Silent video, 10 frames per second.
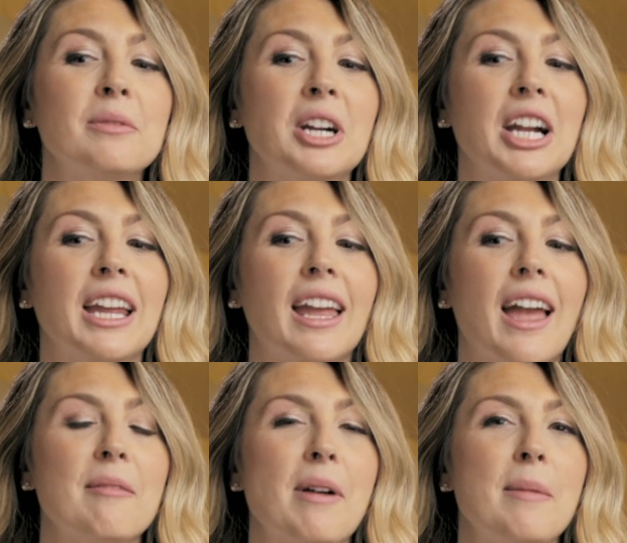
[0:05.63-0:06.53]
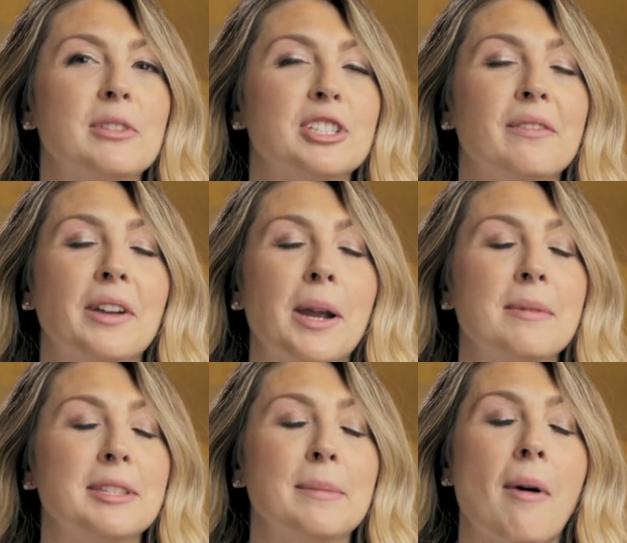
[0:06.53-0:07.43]
of work, um, I'm just a very
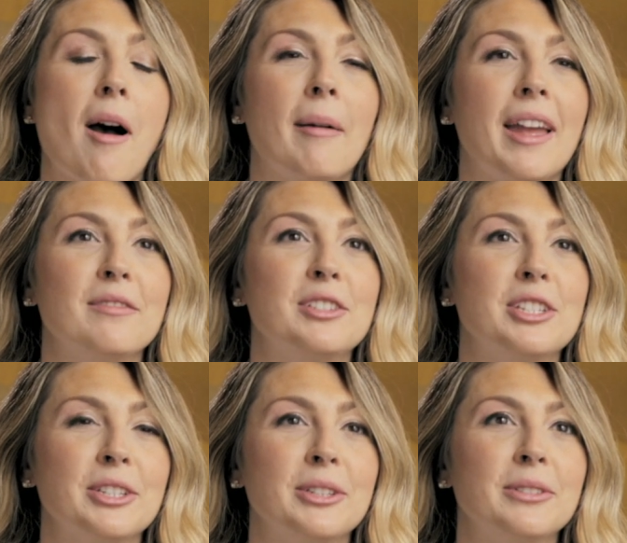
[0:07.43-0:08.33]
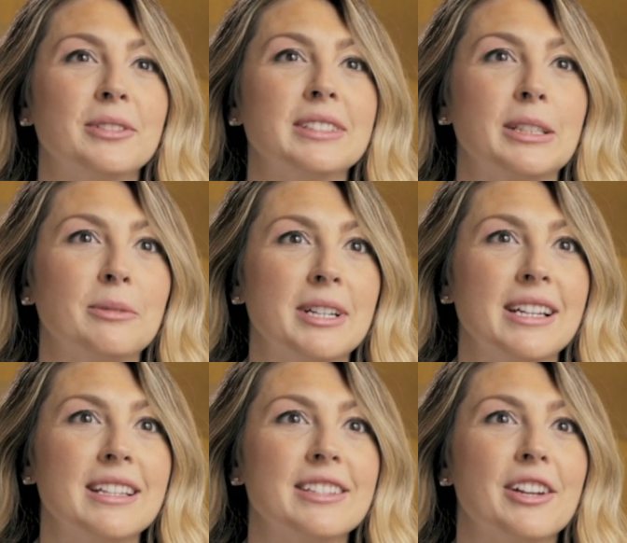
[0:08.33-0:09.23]
busy mom. I have two little
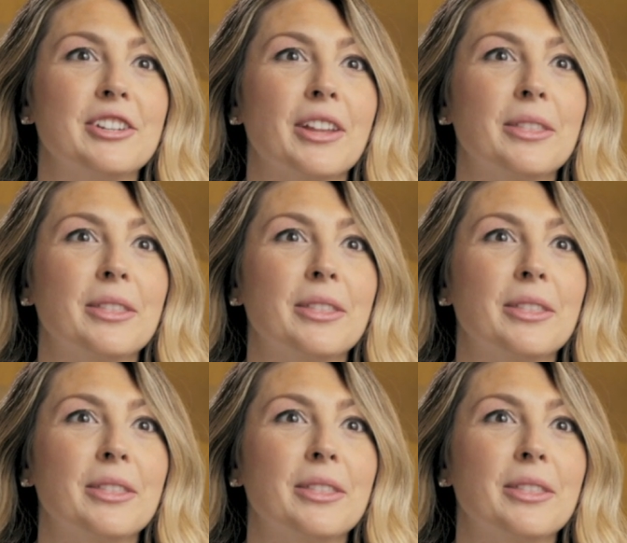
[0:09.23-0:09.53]
ones under